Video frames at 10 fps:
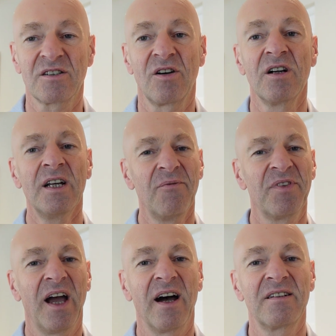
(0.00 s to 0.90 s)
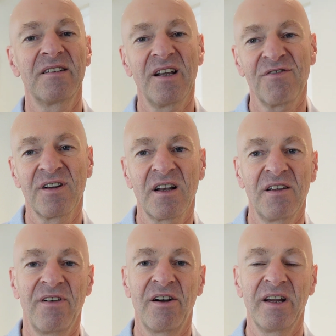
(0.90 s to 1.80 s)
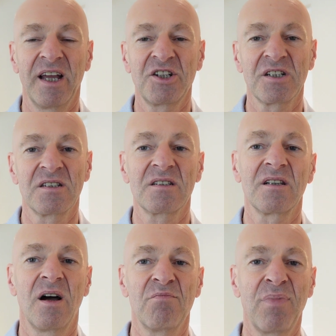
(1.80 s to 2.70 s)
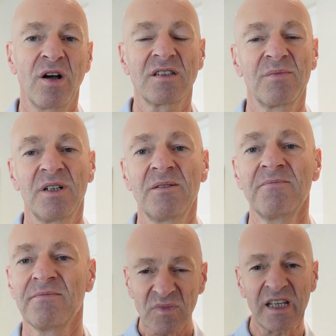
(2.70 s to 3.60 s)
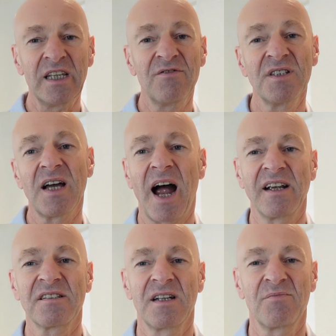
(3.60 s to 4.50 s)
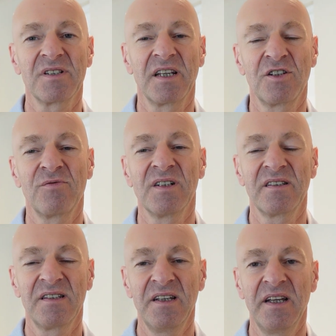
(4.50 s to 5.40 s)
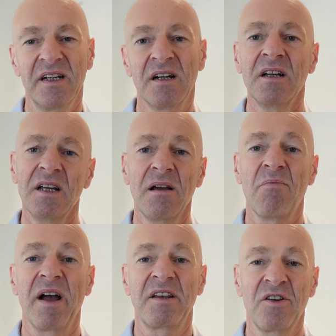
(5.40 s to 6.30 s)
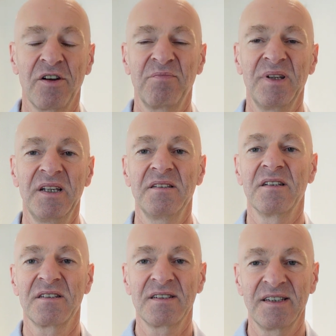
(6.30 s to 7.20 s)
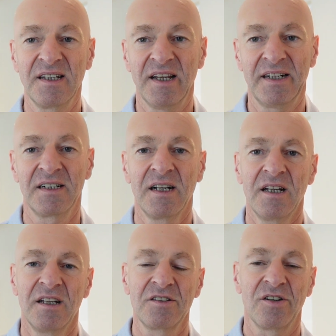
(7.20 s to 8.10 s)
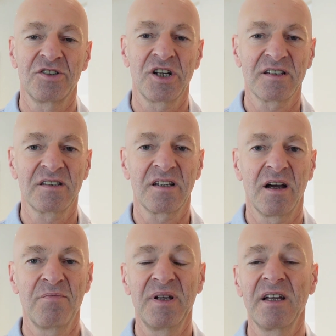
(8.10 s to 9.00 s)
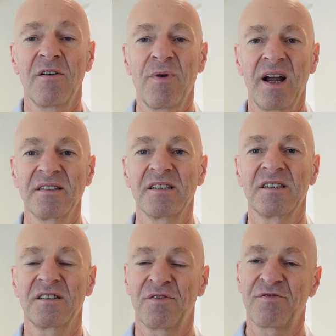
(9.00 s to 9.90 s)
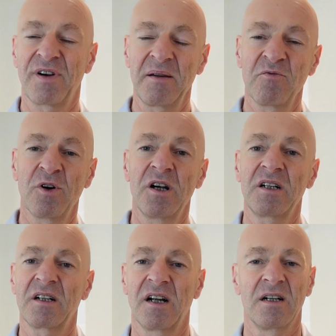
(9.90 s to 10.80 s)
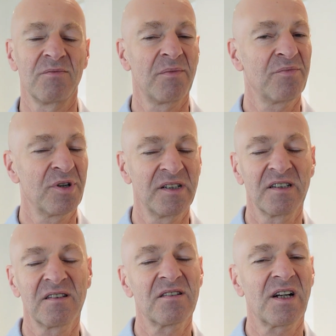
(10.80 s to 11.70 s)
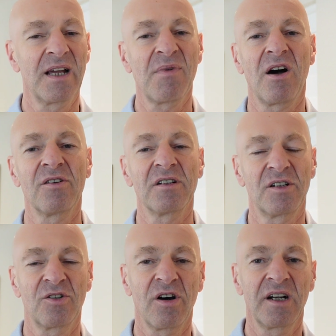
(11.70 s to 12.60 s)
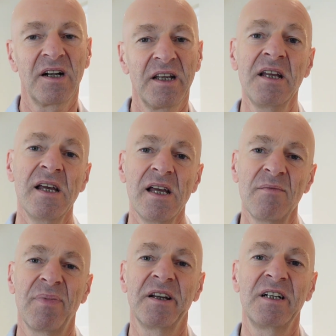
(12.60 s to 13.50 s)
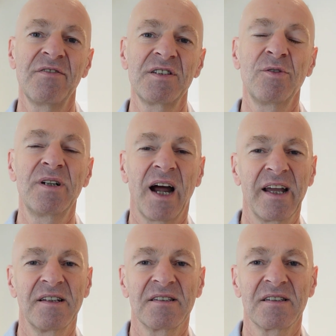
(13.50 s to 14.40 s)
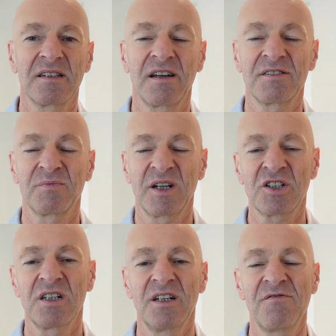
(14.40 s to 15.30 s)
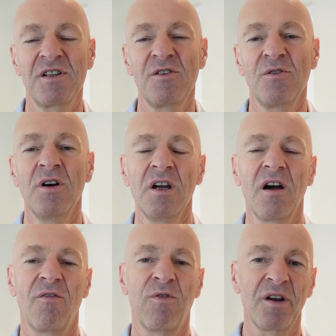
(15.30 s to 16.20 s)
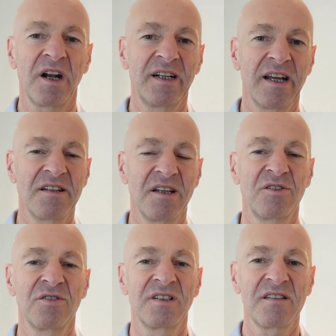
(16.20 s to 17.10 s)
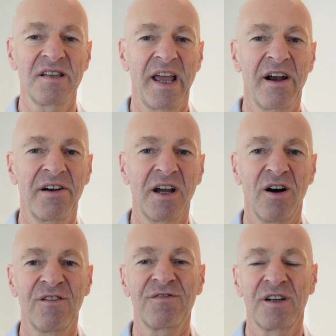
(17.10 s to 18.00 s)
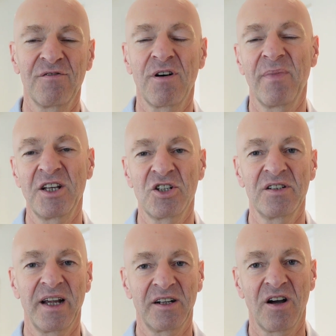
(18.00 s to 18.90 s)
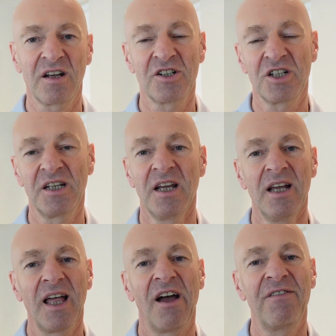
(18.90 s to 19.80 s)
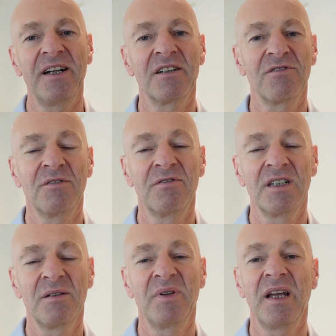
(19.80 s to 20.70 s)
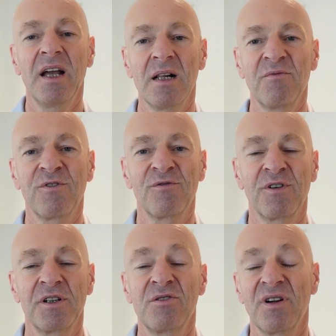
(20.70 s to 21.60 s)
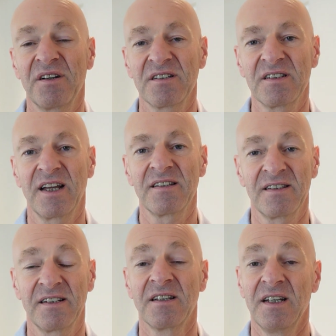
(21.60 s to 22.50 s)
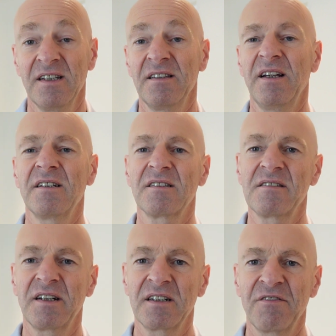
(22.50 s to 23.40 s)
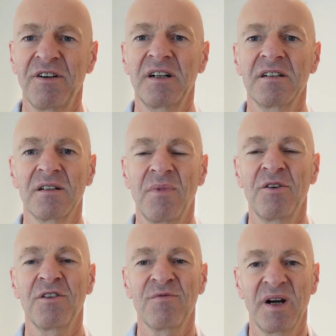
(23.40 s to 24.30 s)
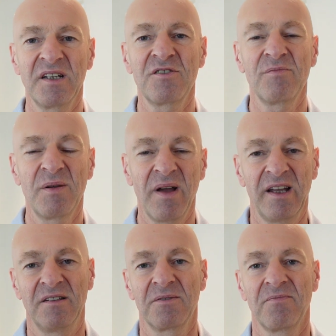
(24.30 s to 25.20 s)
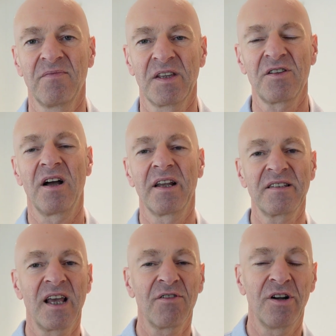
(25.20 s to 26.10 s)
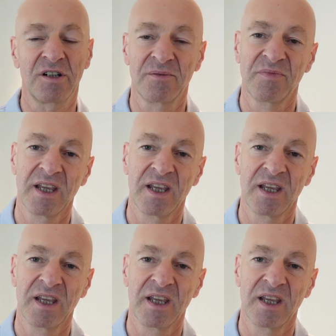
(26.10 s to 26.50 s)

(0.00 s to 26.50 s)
So there are definitely variations um, possible. Even the highest number that you will see here might not be the ceiling. So just uh, be aware this is a framework. Um, I'm putting this disclaimer out accordingly, but it gives you guidance. And especially if you want to get into this area of information technology, I think it will really be helpful for you to understand that there's a significant amount of money to be made. So let's have a look.